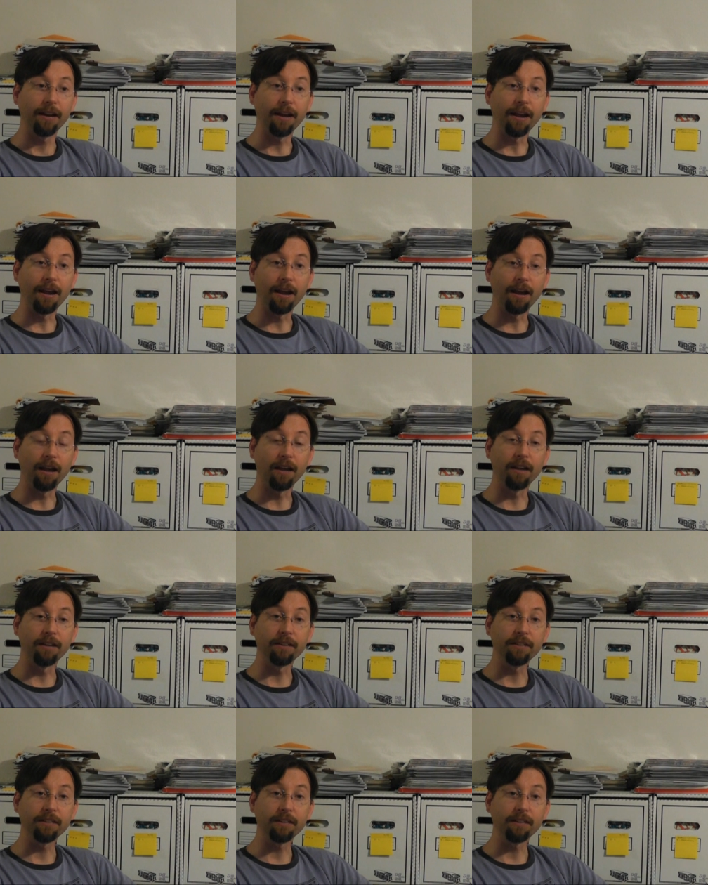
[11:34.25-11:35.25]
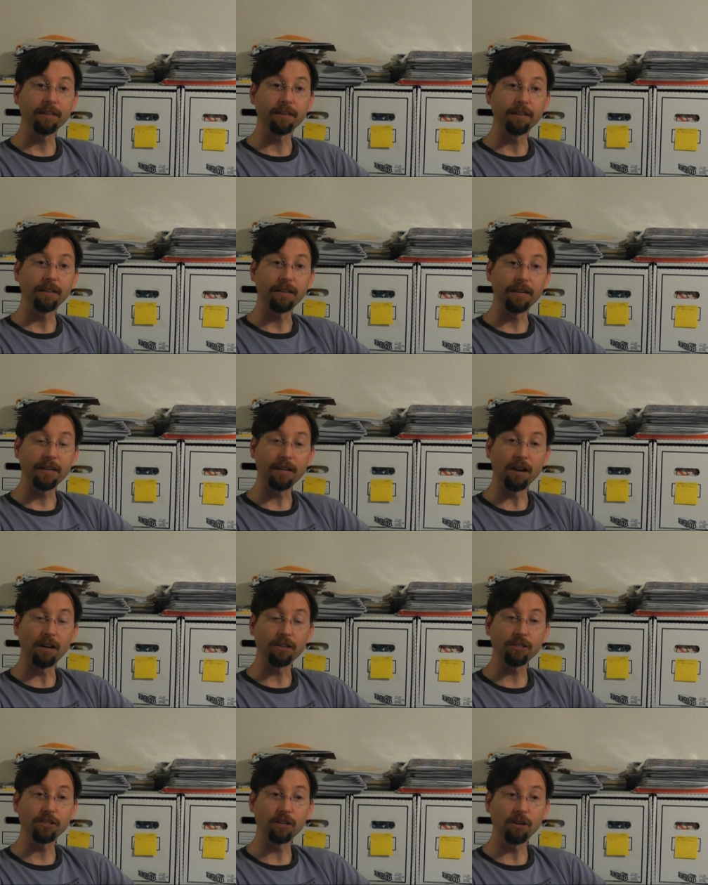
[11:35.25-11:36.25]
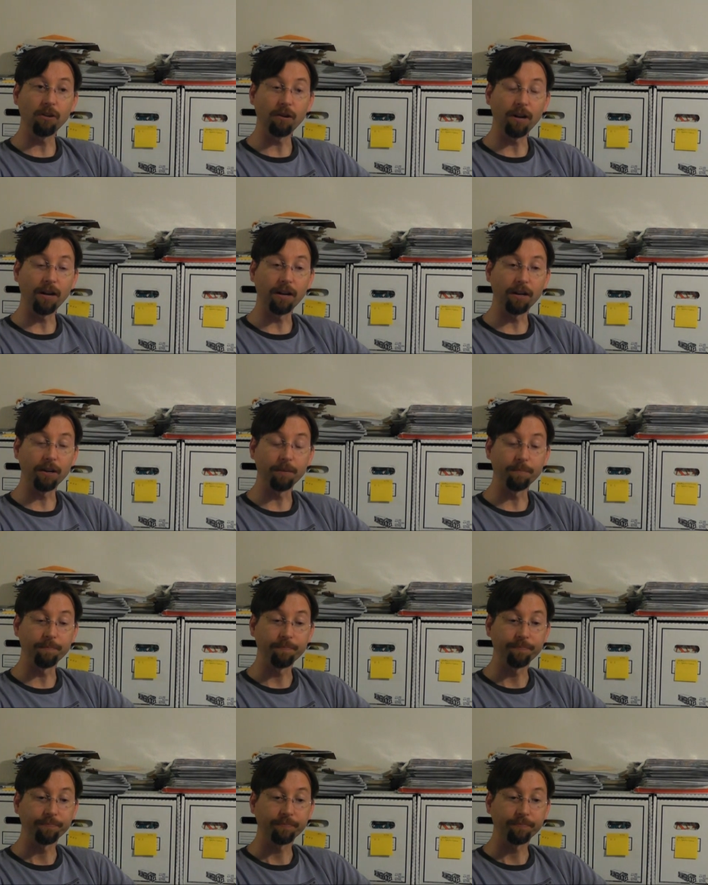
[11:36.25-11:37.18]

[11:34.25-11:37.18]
and he also um,